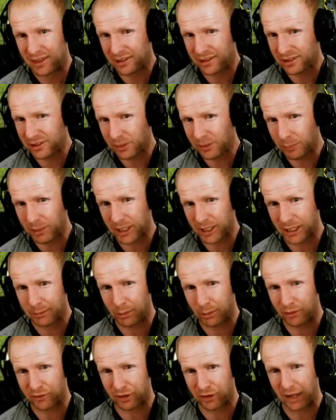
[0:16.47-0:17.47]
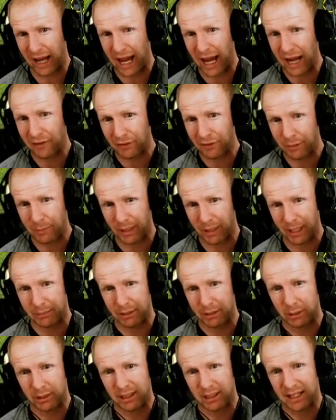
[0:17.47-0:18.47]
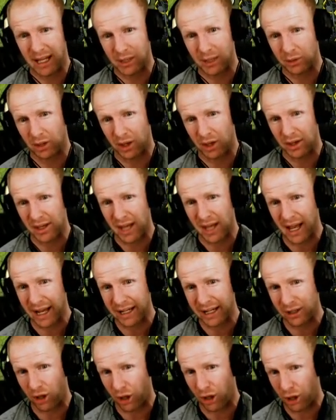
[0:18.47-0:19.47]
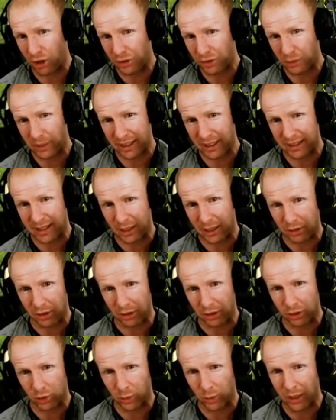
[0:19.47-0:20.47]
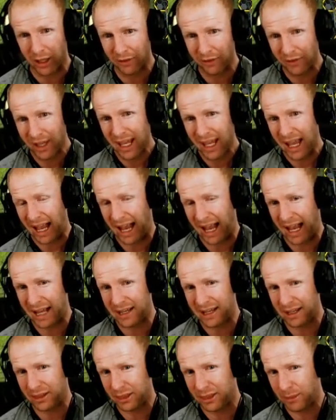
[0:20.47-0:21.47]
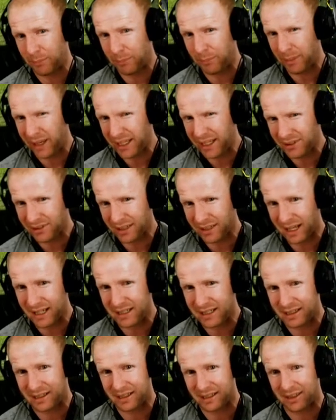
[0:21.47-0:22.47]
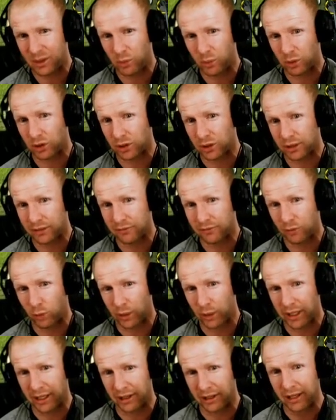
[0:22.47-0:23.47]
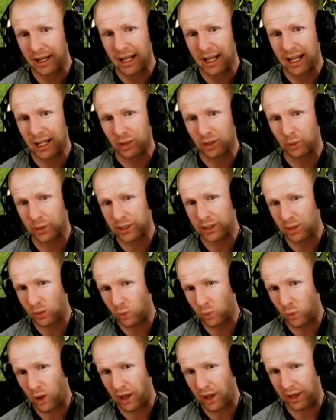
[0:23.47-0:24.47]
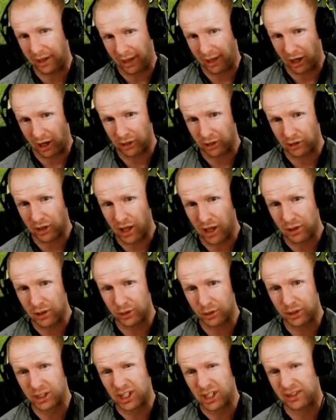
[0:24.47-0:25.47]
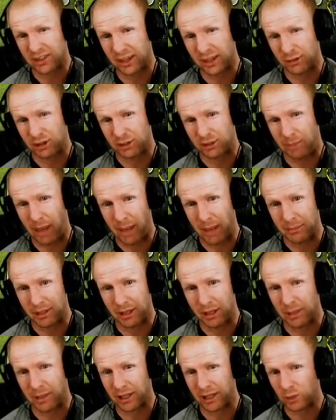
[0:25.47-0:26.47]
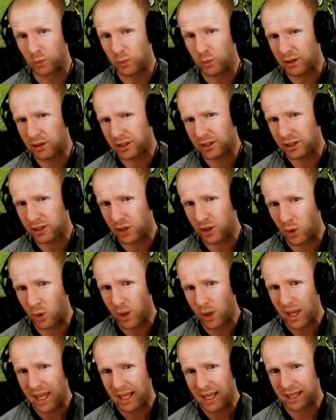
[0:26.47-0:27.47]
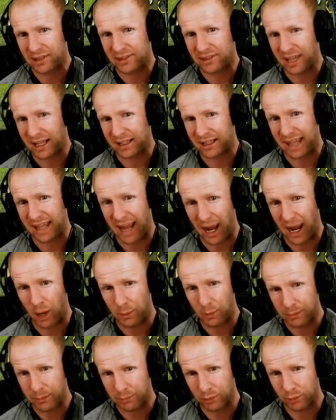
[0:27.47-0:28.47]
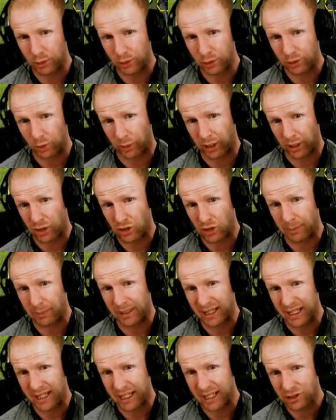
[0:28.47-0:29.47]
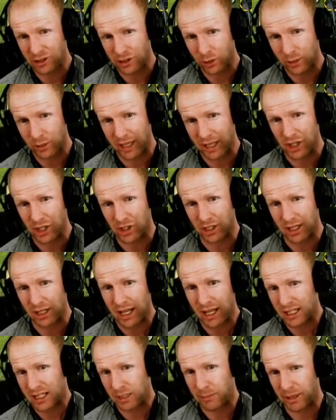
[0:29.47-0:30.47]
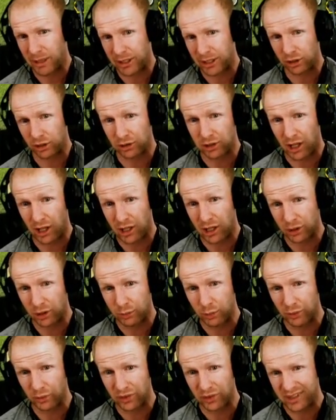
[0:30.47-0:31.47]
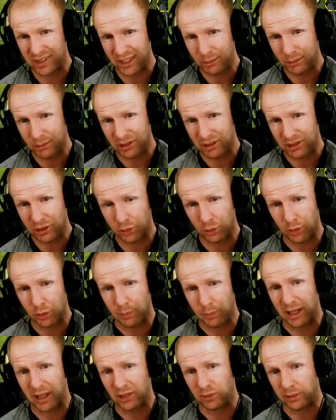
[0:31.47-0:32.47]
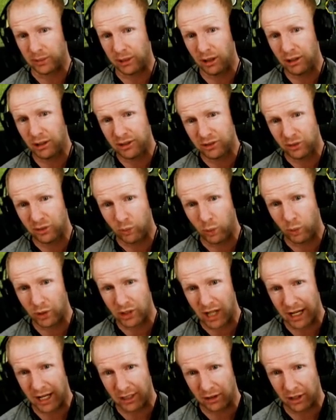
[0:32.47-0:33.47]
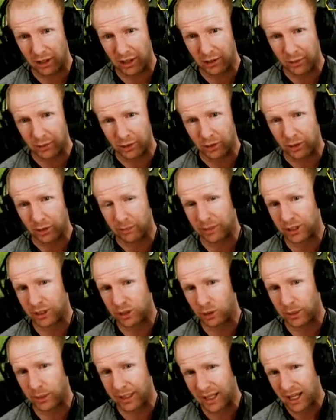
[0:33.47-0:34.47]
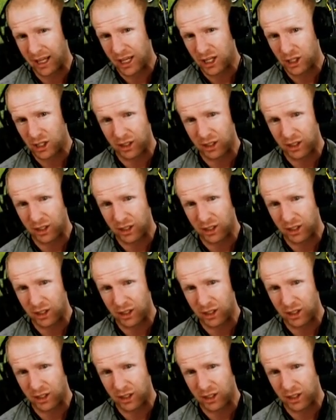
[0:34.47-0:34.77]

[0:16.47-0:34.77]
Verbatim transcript: This is applicable for everybody between Town Hall 9 all the way to Town Hall 12. And the basic idea that we're looking for here is we don't want our Laloon to just get spammed in the base. We want to know exactly how many blues we're going to drop in each location to make your Laloon move seamlessly through the base, regardless of which kind of Laloon you can be doing.